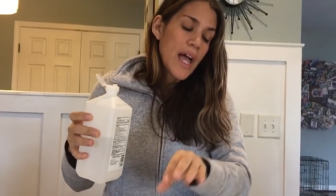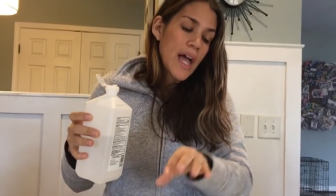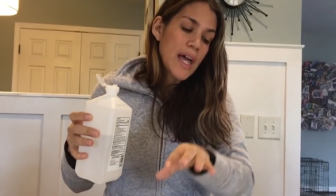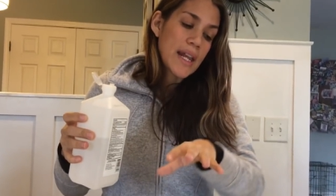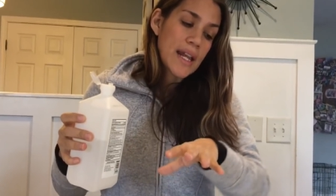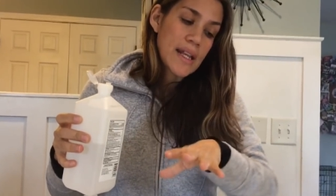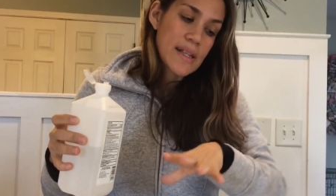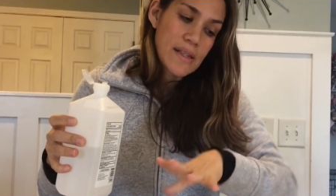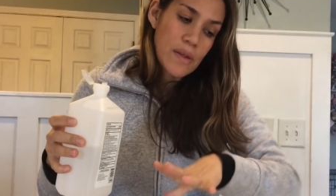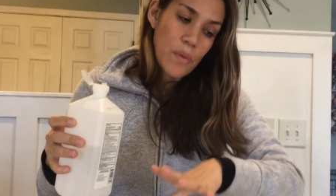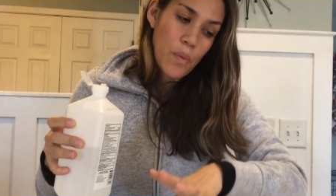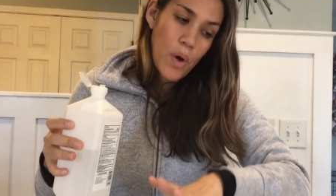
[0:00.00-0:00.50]

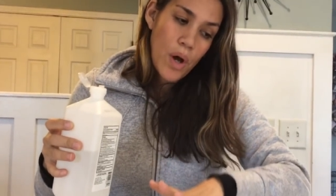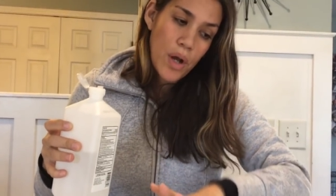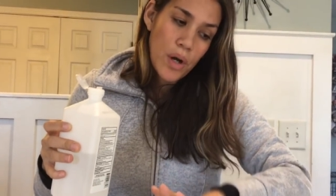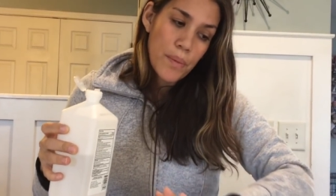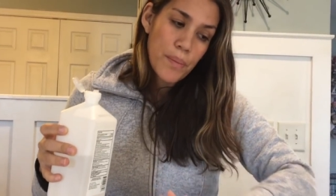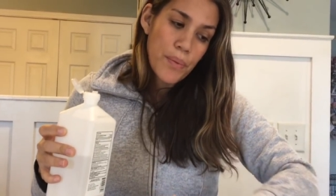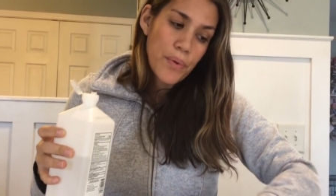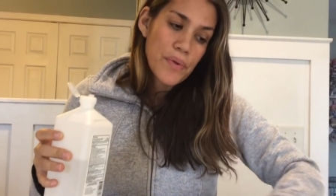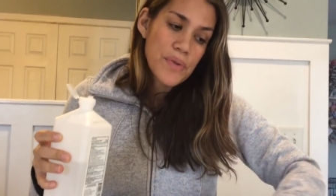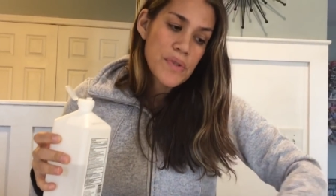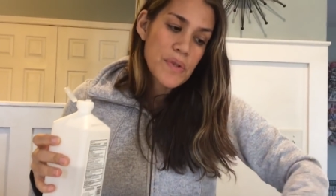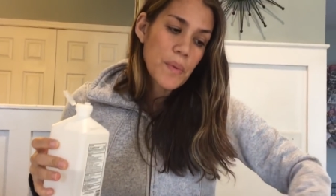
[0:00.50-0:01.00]
And as the water
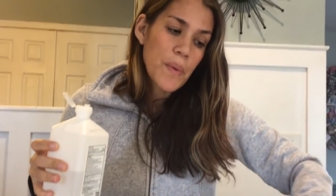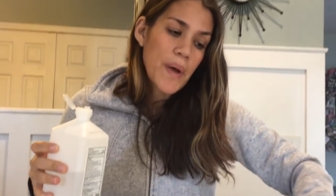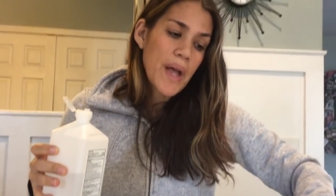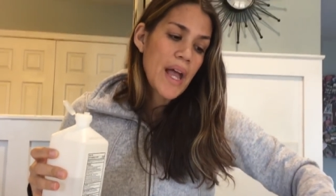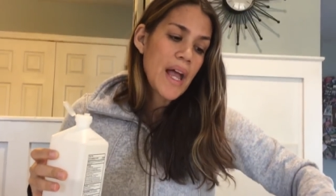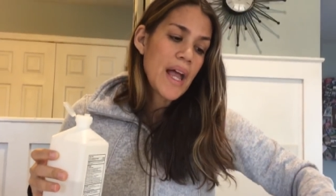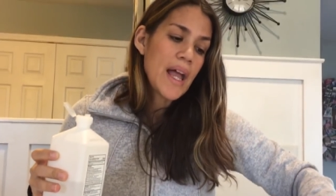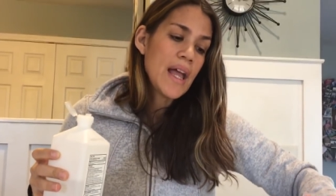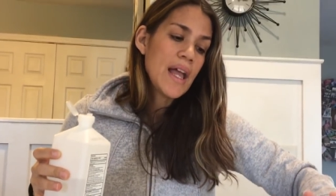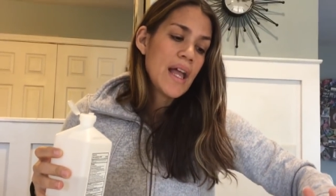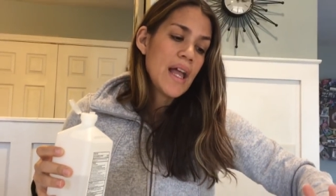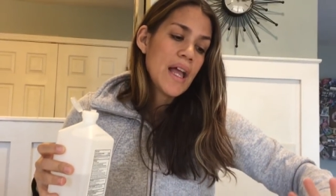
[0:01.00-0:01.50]
pulls
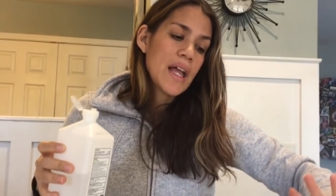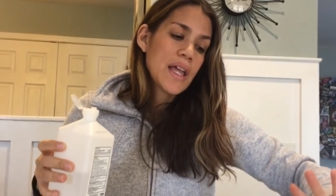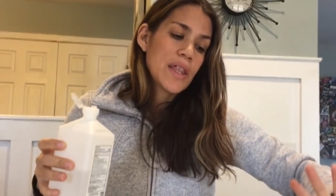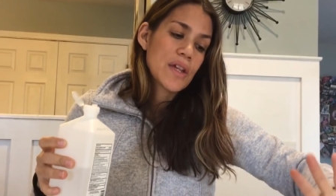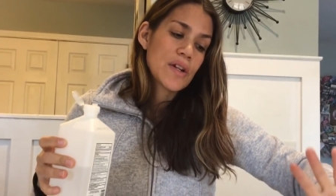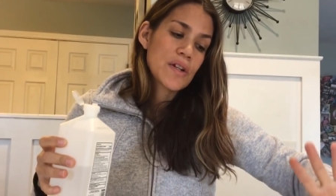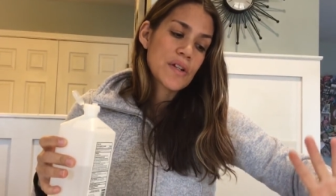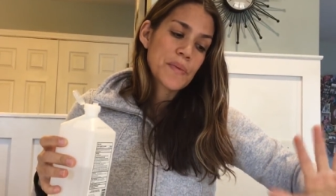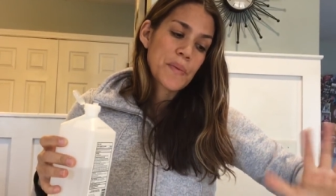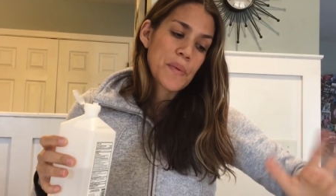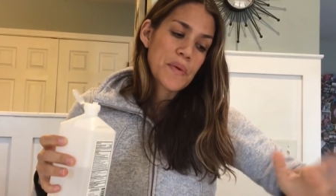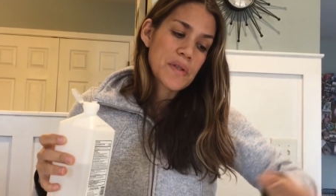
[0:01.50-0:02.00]
away,
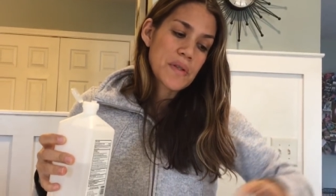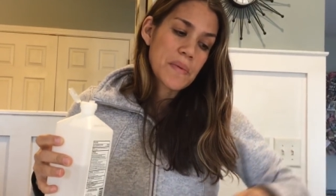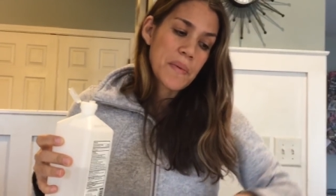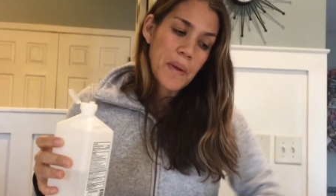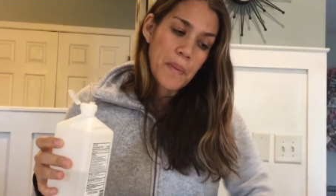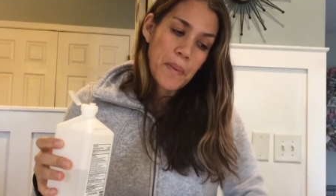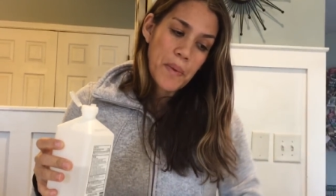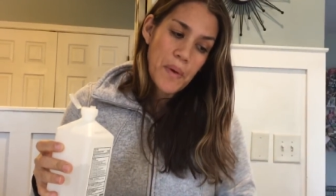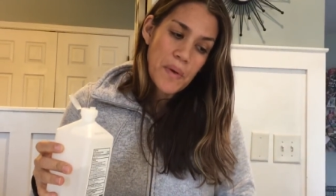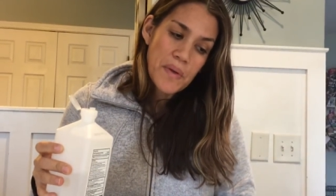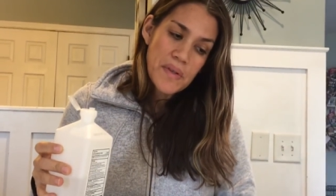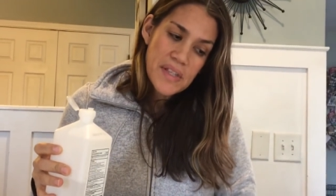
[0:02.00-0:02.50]
there's supposed to be
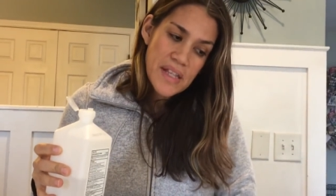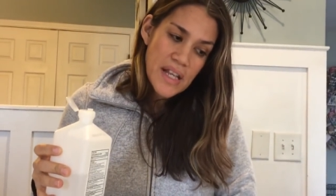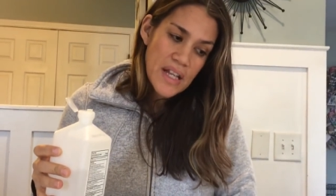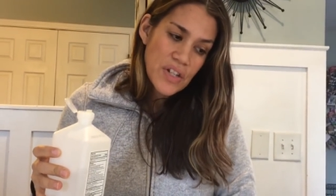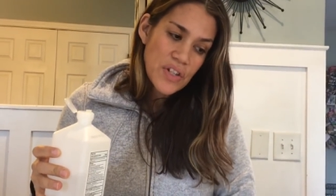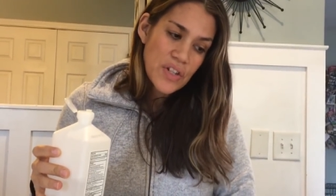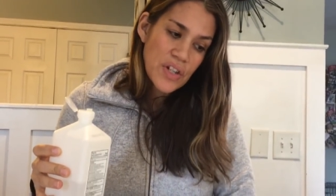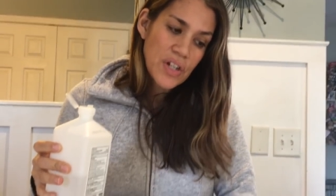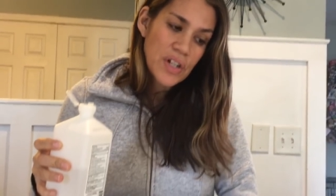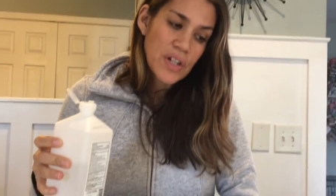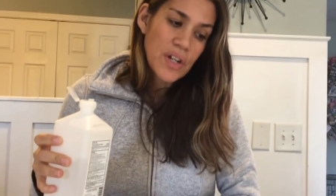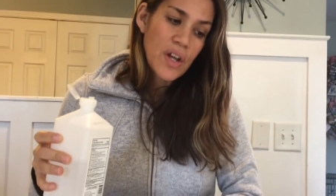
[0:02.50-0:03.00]
a
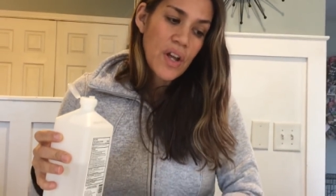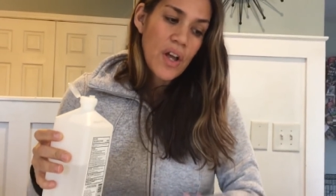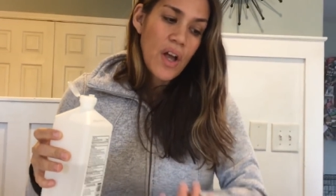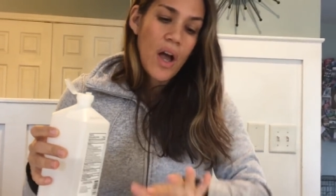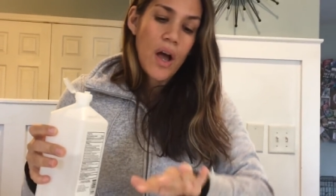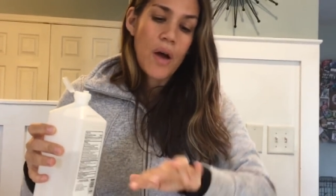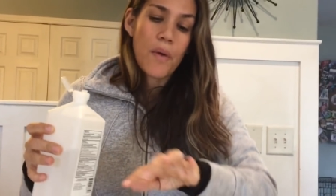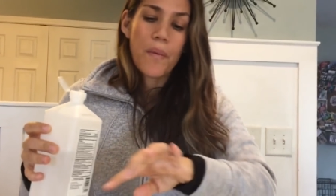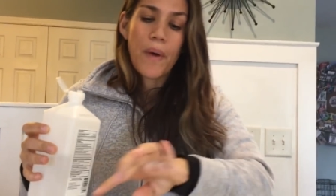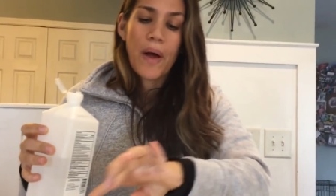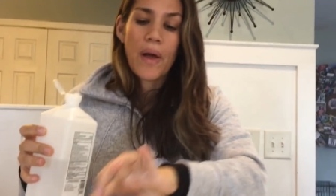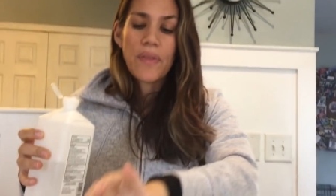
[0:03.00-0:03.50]
pulsation
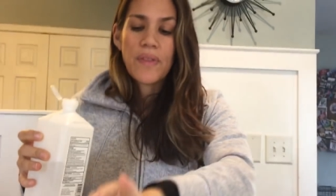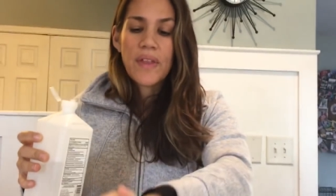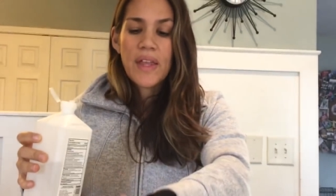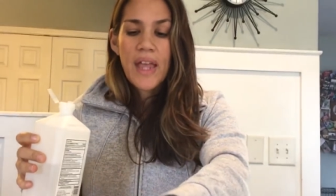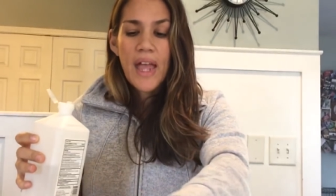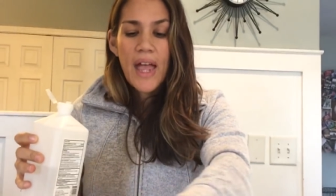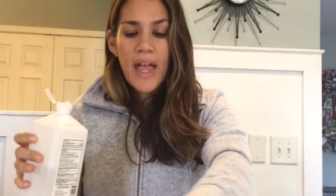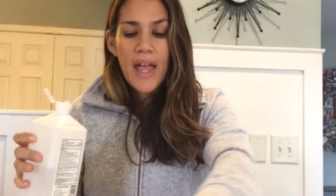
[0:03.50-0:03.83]
around the